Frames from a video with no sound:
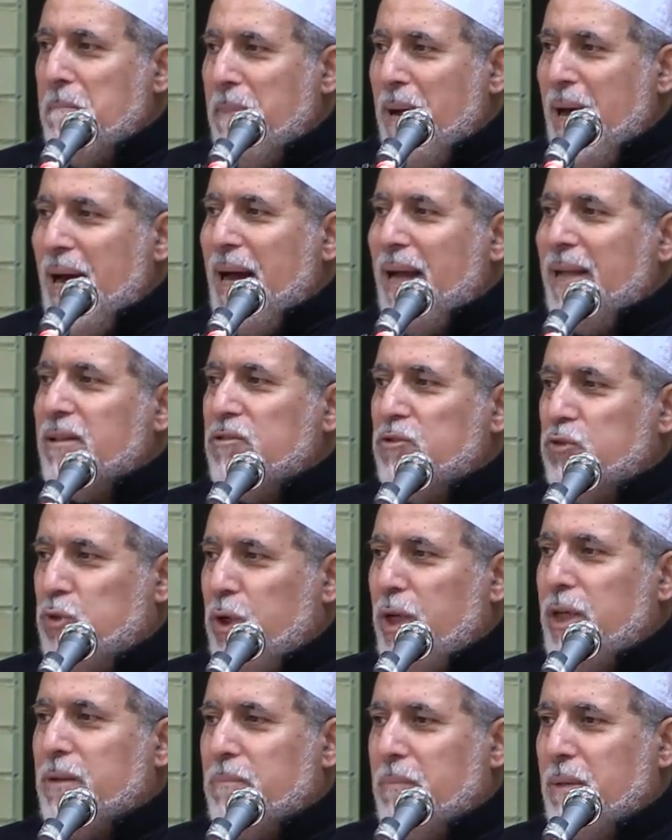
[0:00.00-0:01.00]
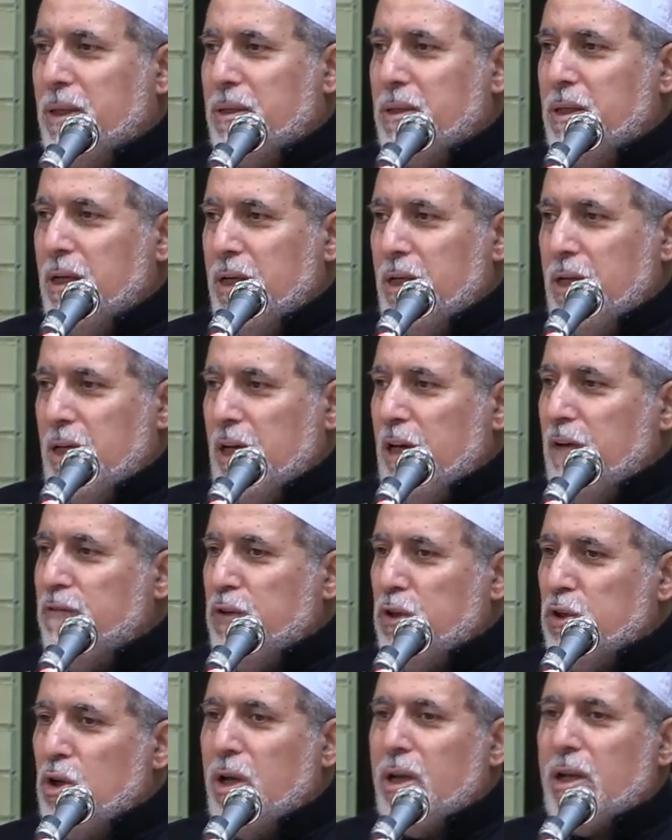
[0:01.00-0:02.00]
bad treatment. If
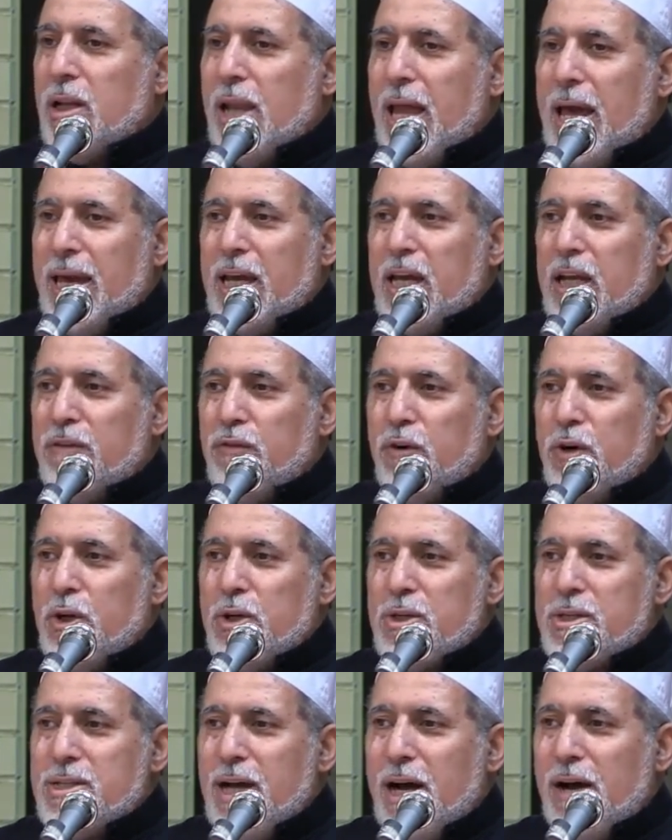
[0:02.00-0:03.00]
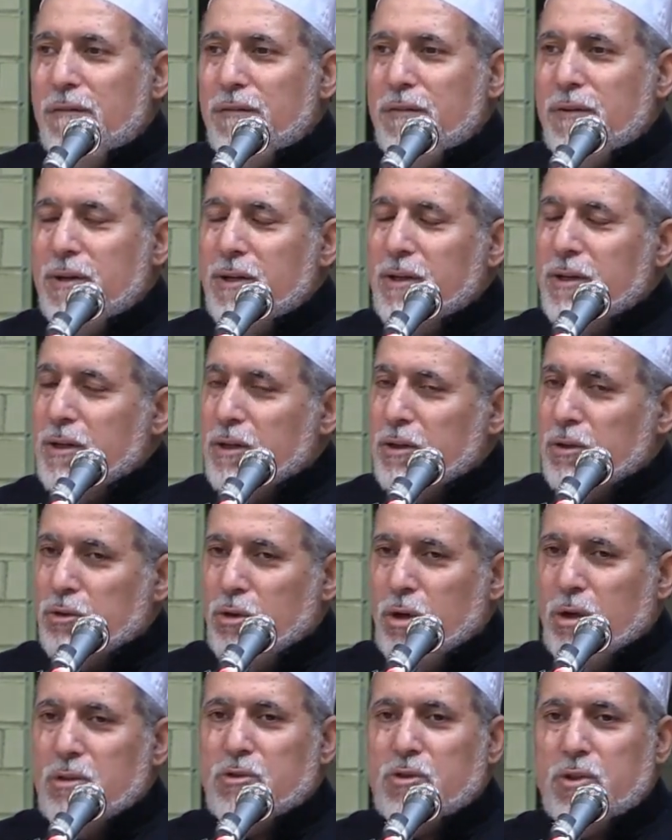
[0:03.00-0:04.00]
you don't like it for yourself,
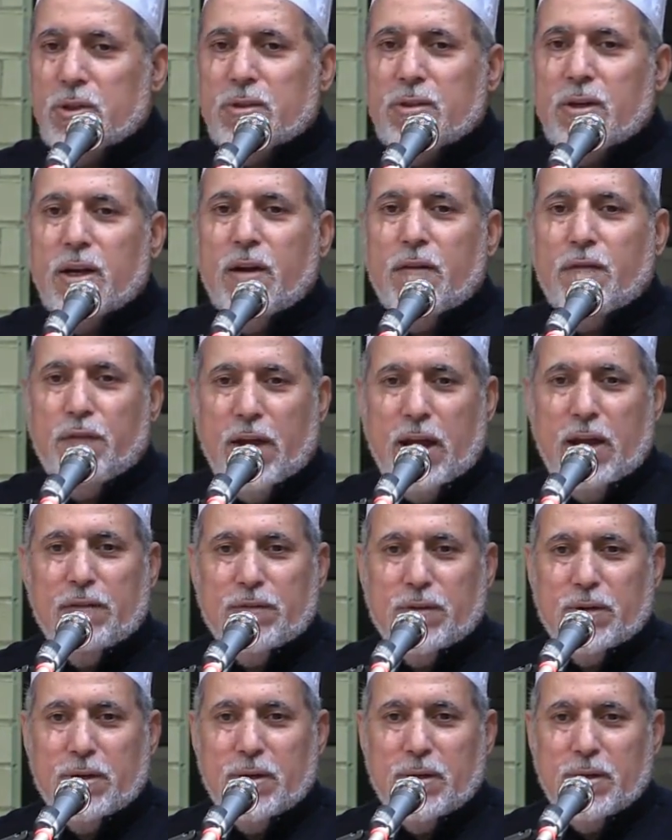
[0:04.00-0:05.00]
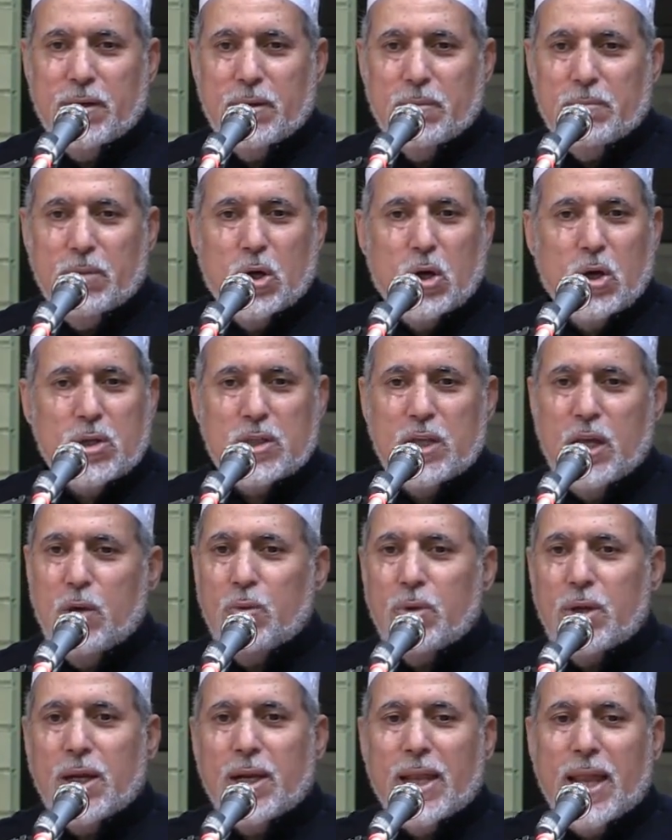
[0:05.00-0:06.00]
don't return favor, because he
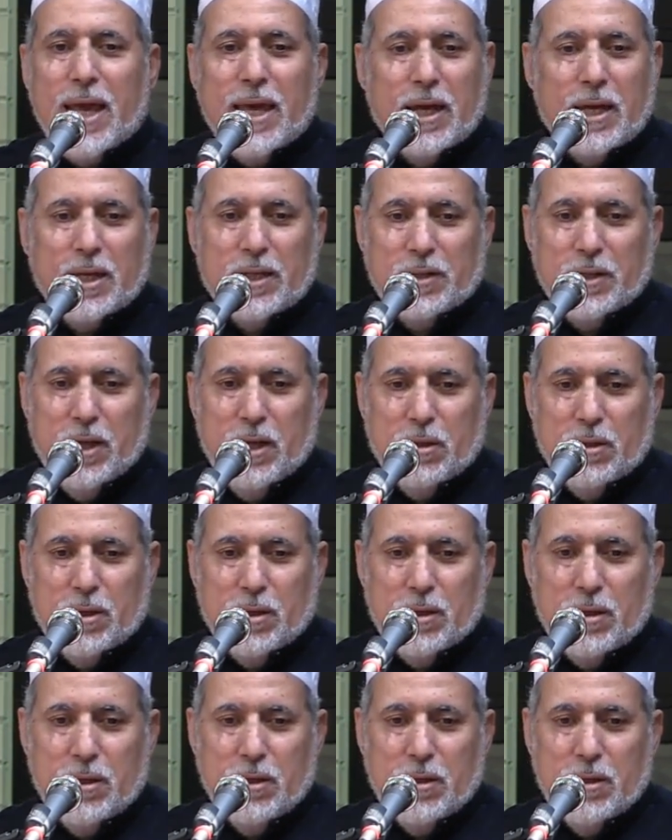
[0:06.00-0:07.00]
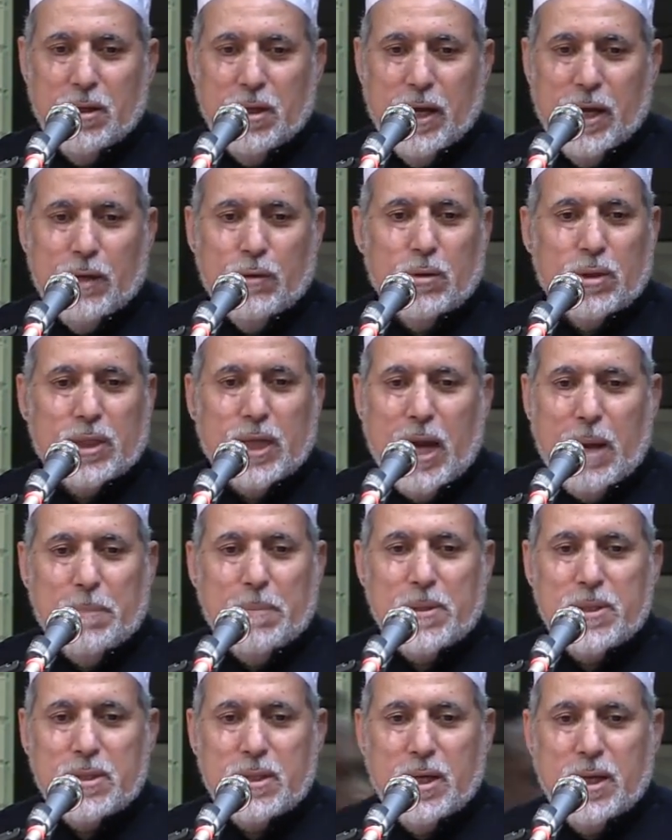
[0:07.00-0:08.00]
wouldn't like it either. And what
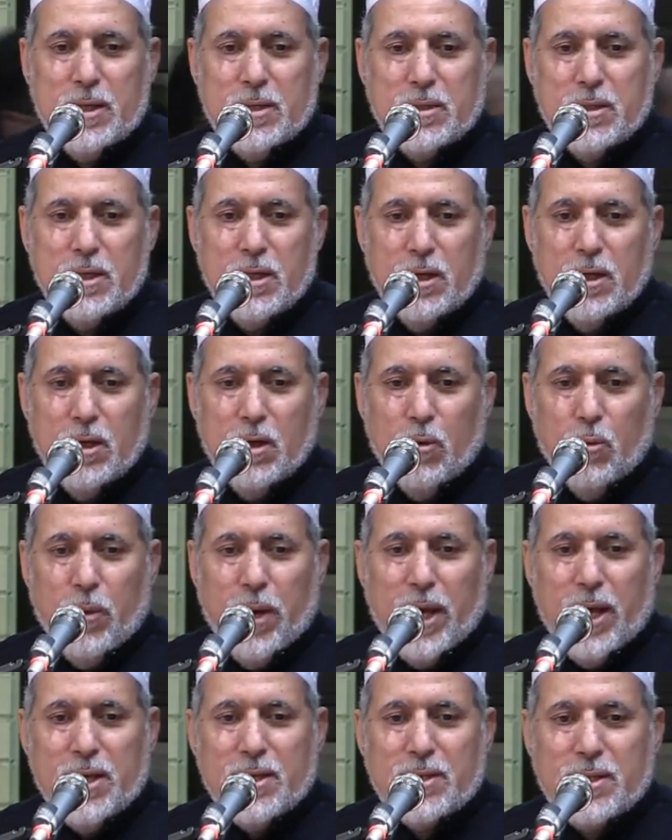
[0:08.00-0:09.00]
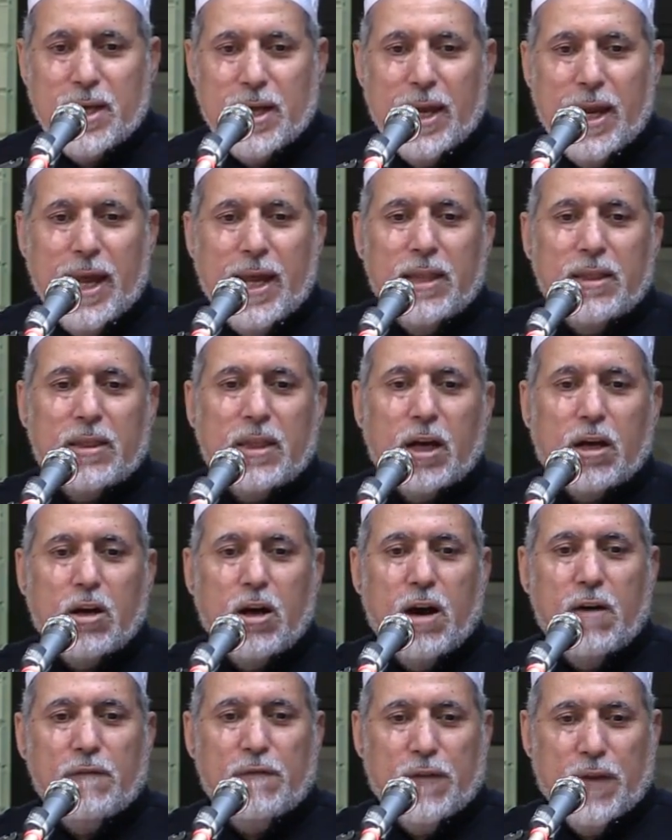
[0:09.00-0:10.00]
happens is, we escalate the
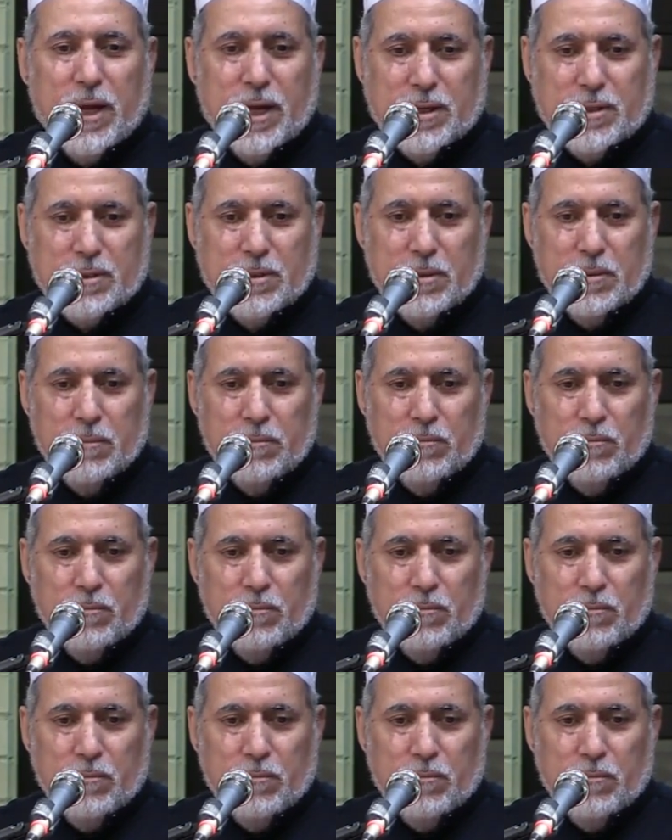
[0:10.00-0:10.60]
conflict,